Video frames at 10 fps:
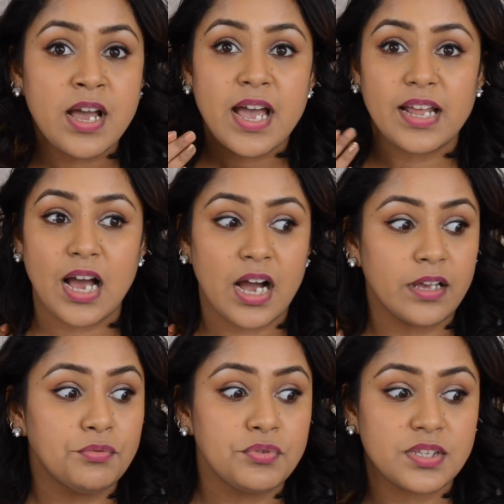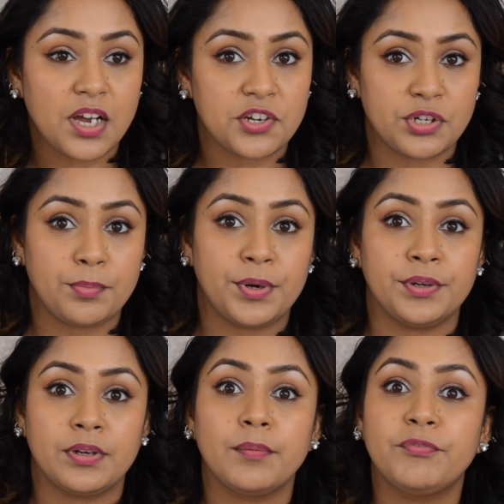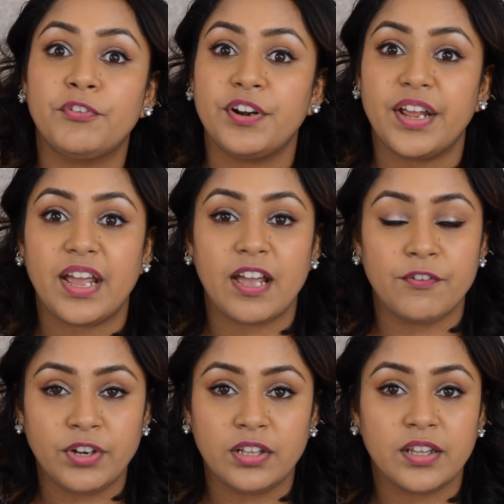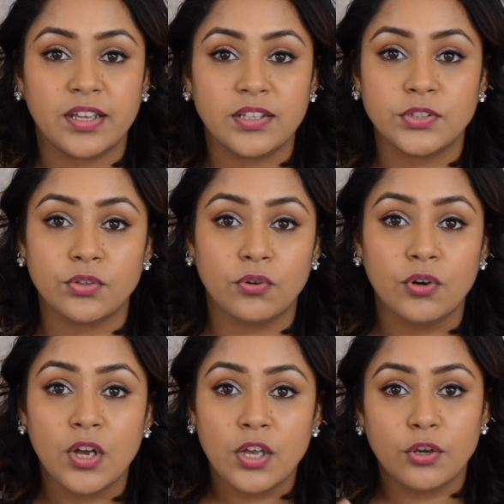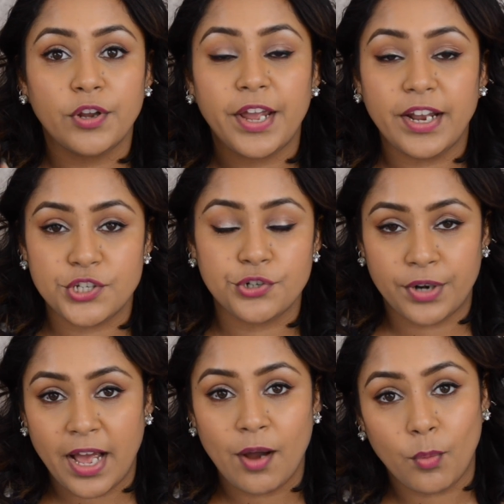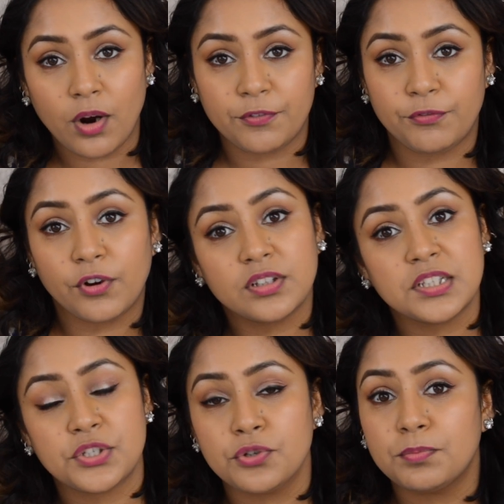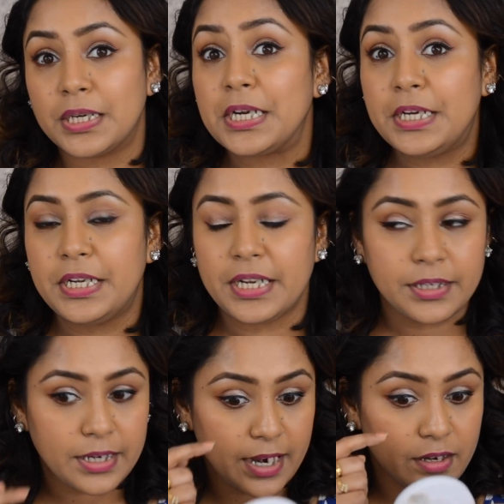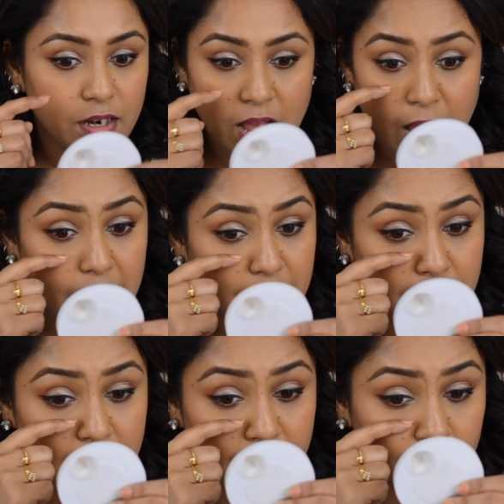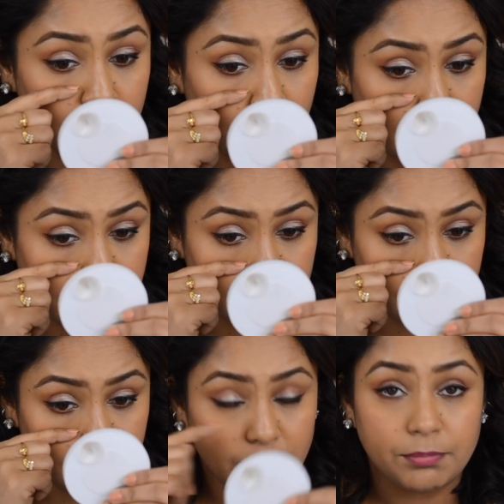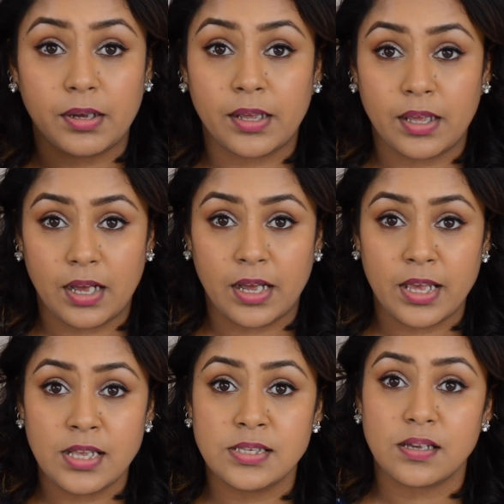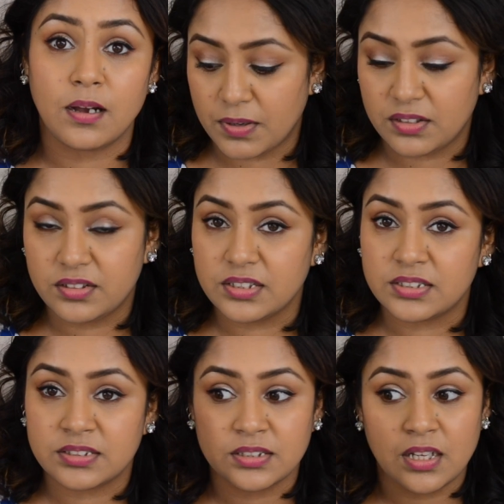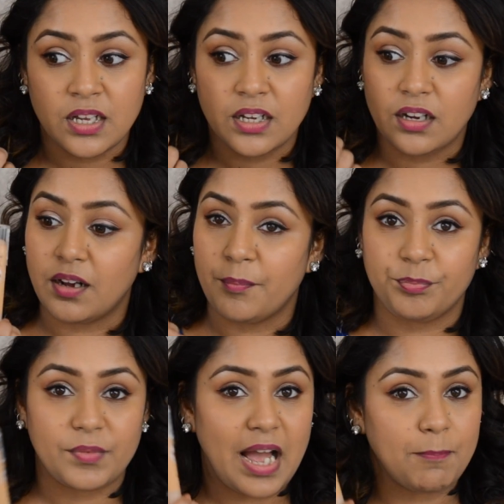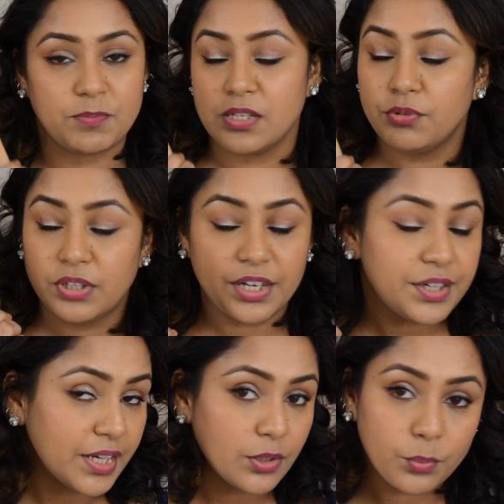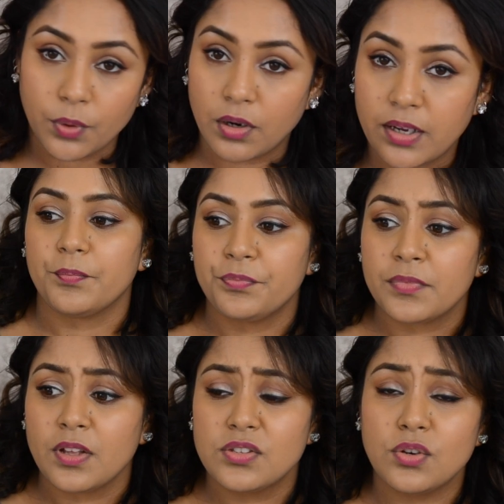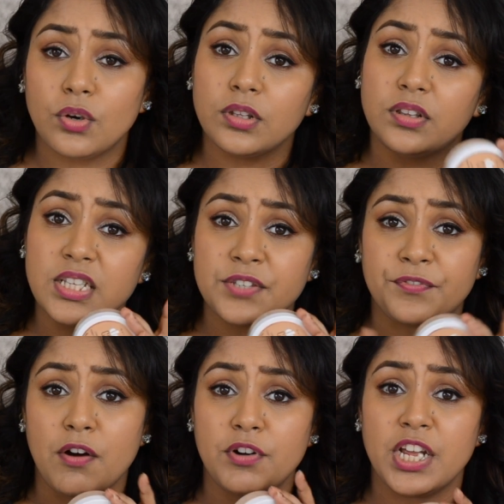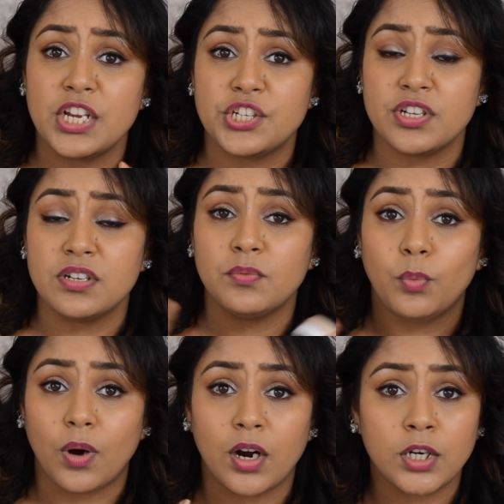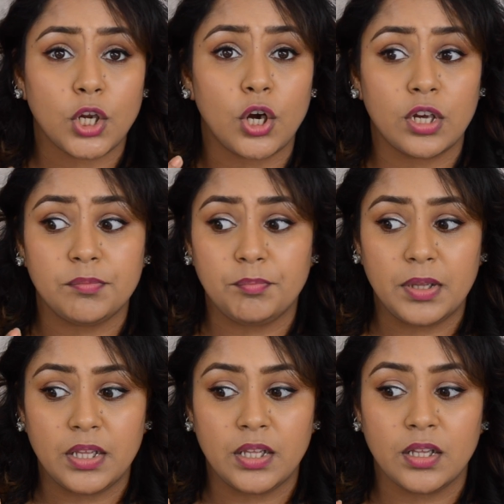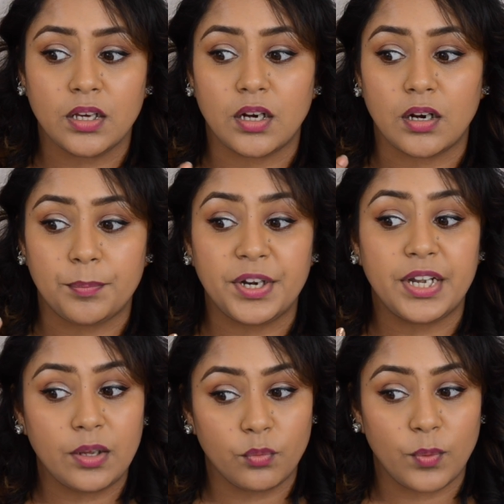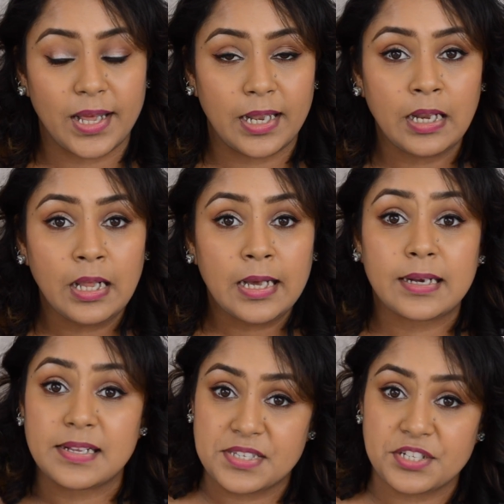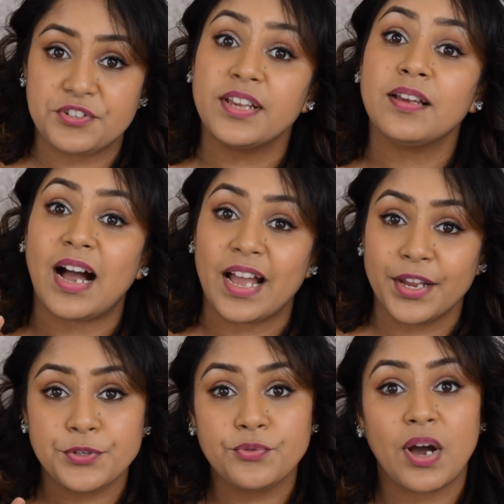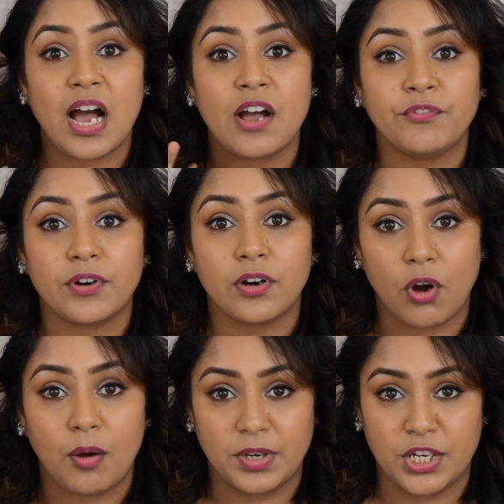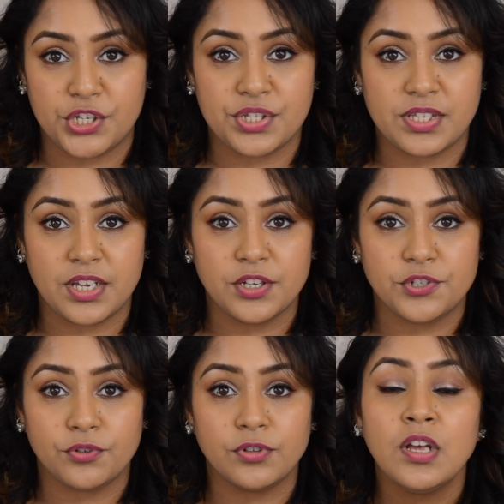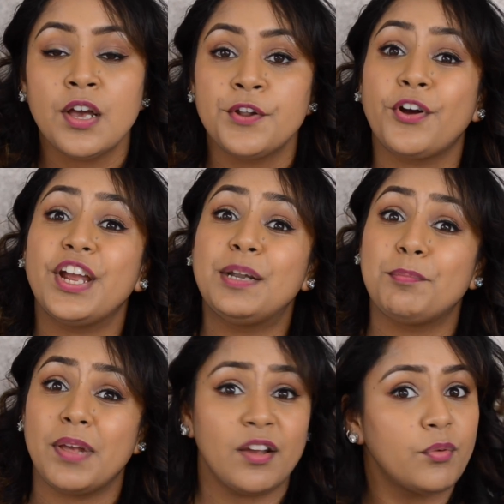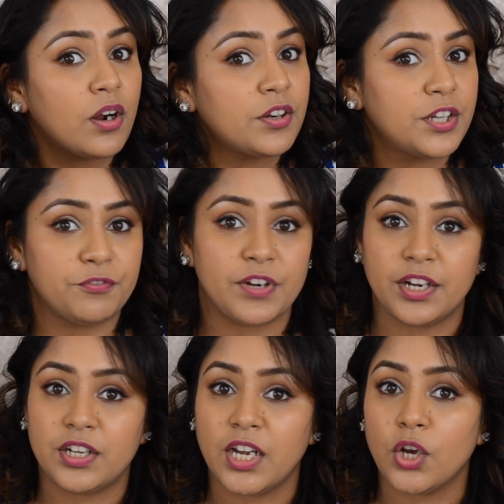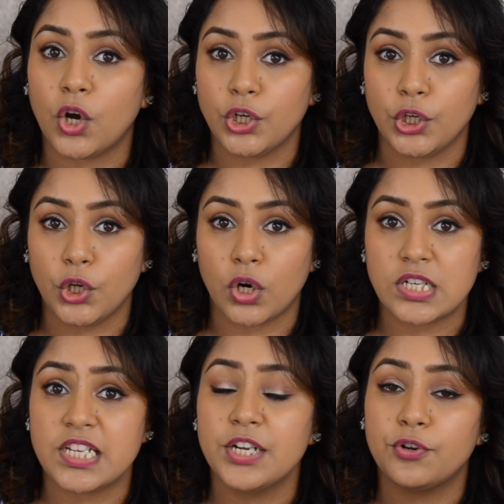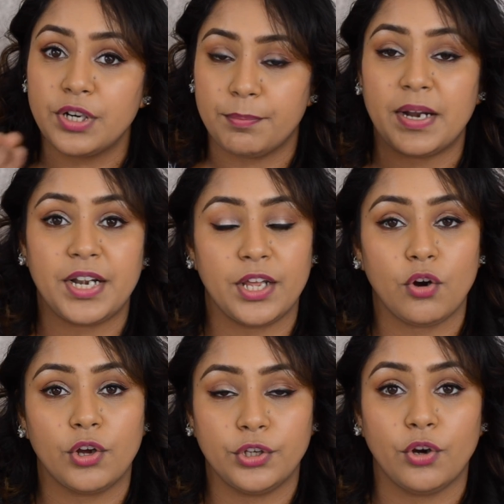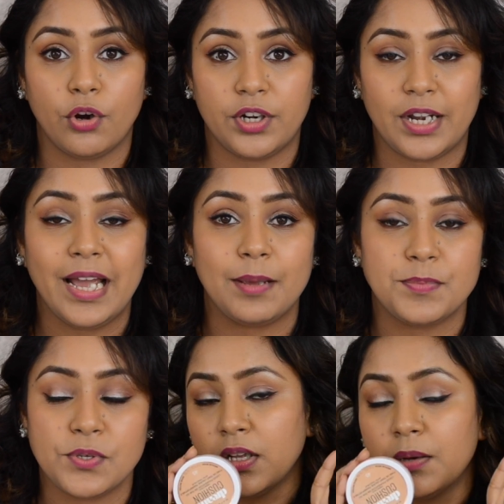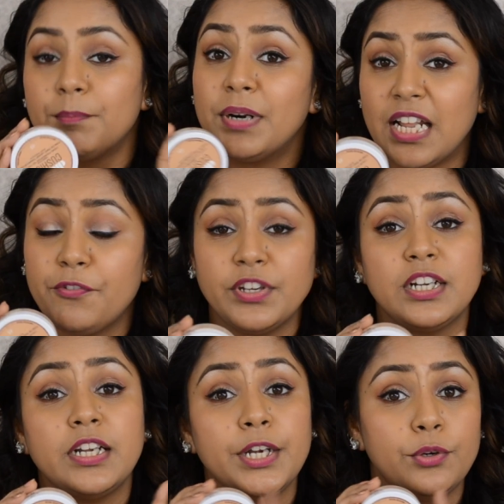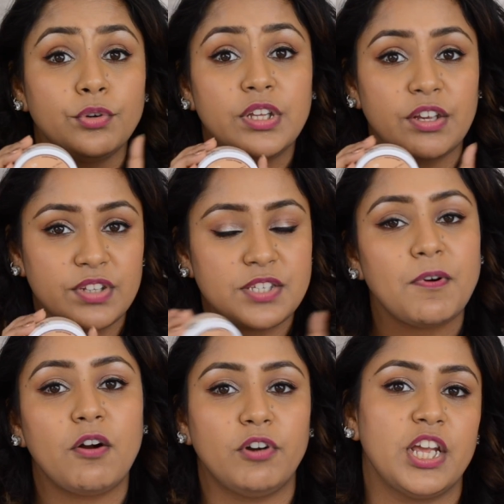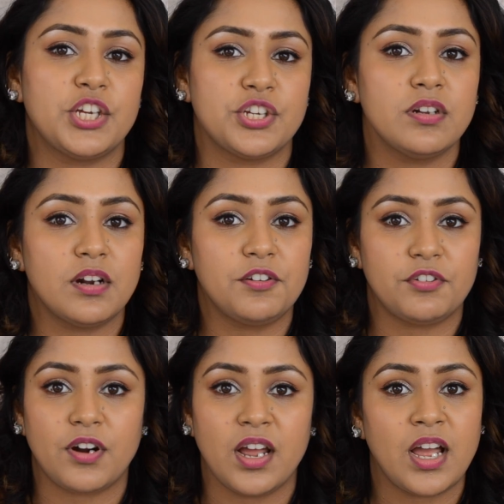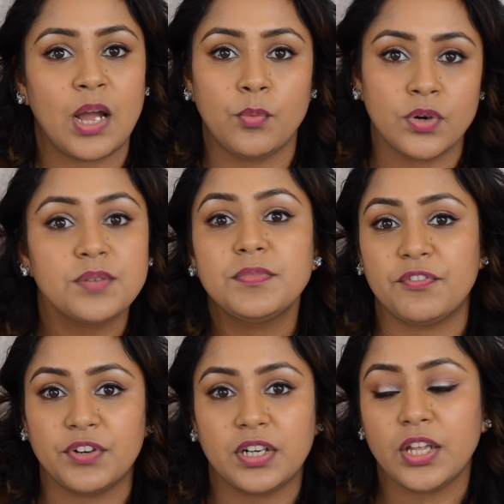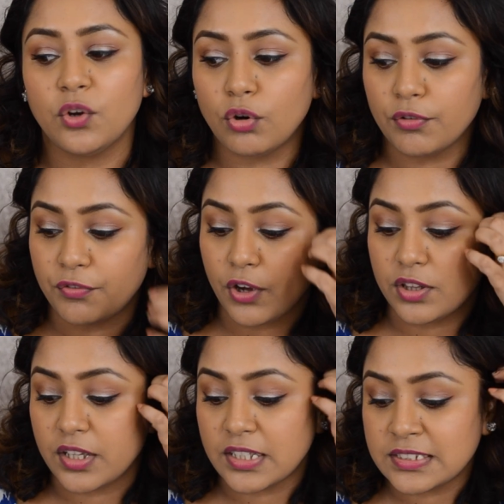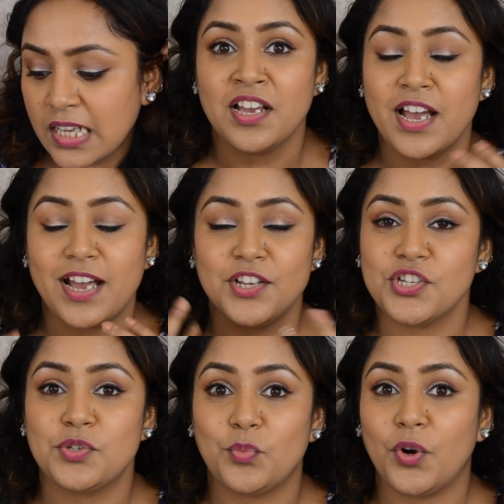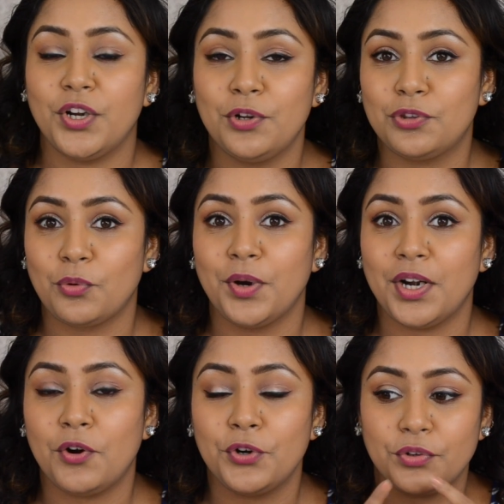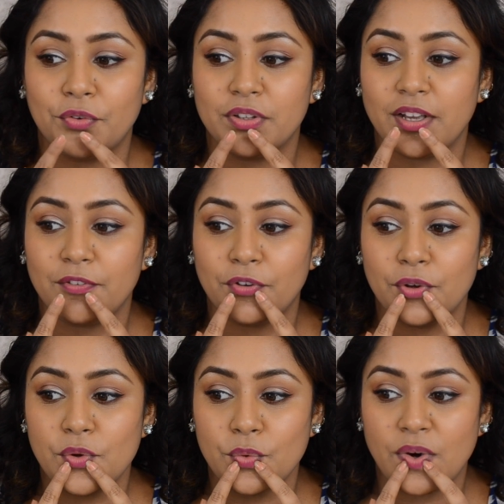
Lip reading: And I use Sasha Buttercup for everything, so you know it should have worked for this too, but it didn't. And I never crease underneath my eyes, but this absolutely didn't work. So this foundation worked on me pretty well, considering I do have a combination skin tone. Now it may work differently on your skin tone depending on your type. So but definitely do give this foundation a try. I would definitely go for this, and just wanted to throw it out over there for you.